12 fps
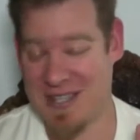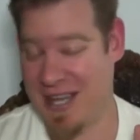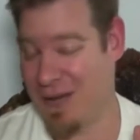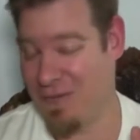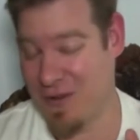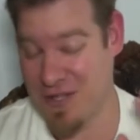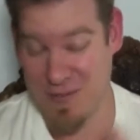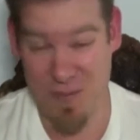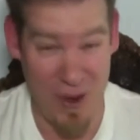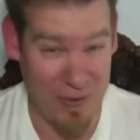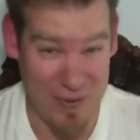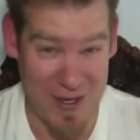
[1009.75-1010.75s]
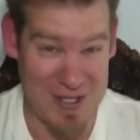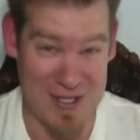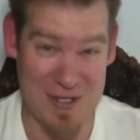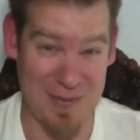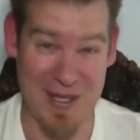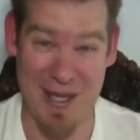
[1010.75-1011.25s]
Thank you for the small
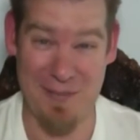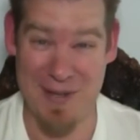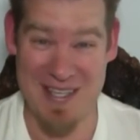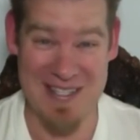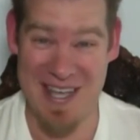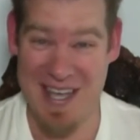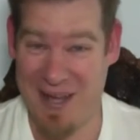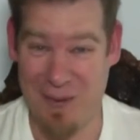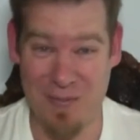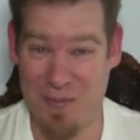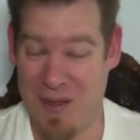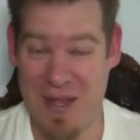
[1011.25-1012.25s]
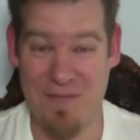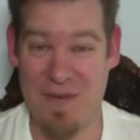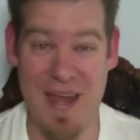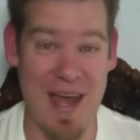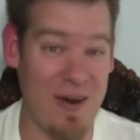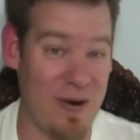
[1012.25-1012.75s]
donations we get because they help to pay
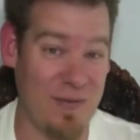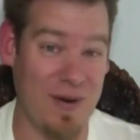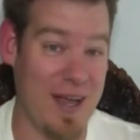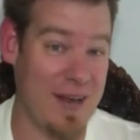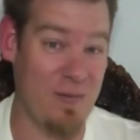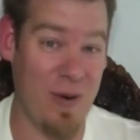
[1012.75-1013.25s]
for that overhead.